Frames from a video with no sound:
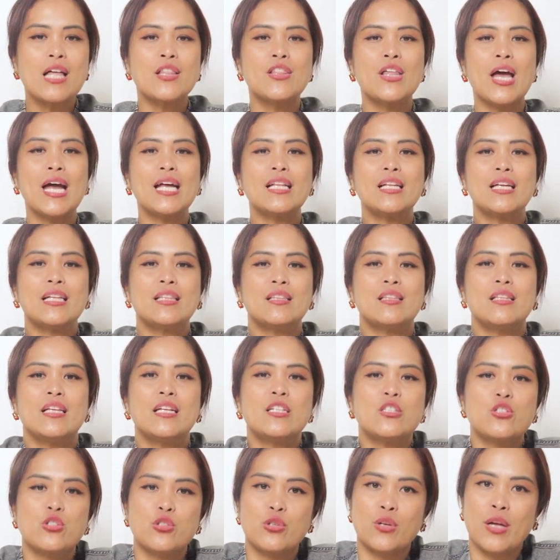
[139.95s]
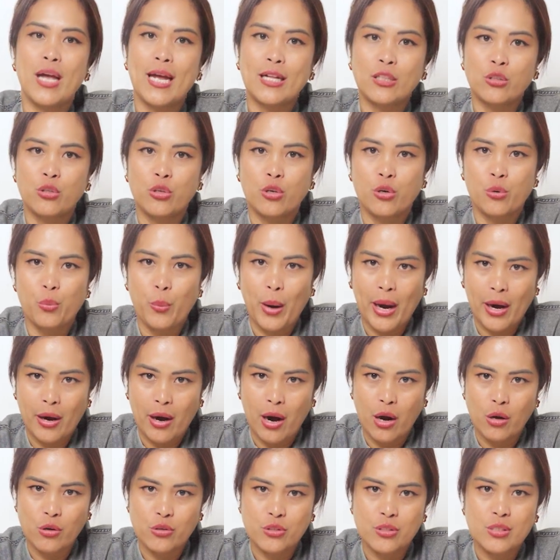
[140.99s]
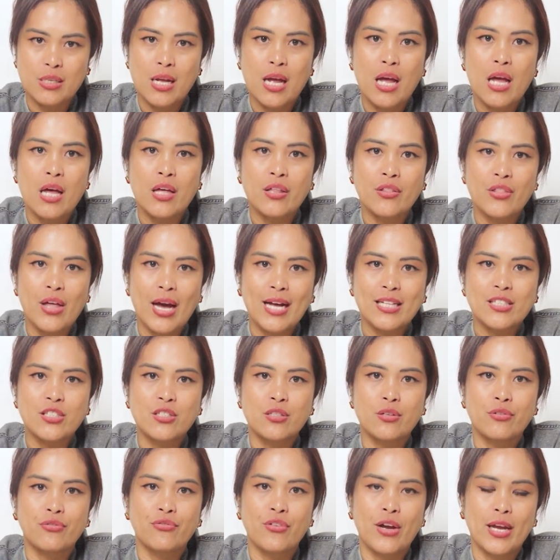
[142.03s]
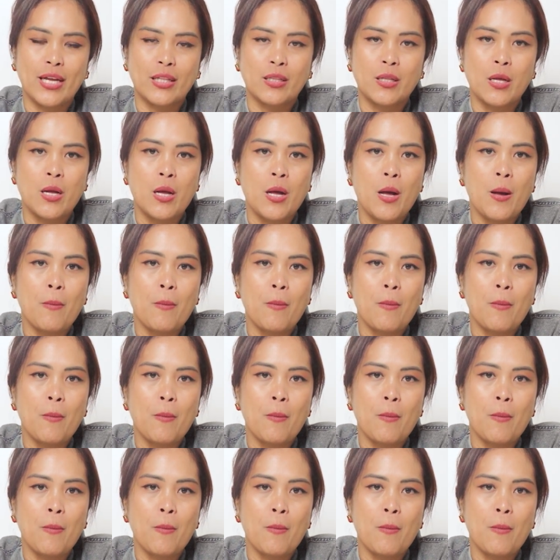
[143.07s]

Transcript: Then it needs to get to your warehouse. That's the freight.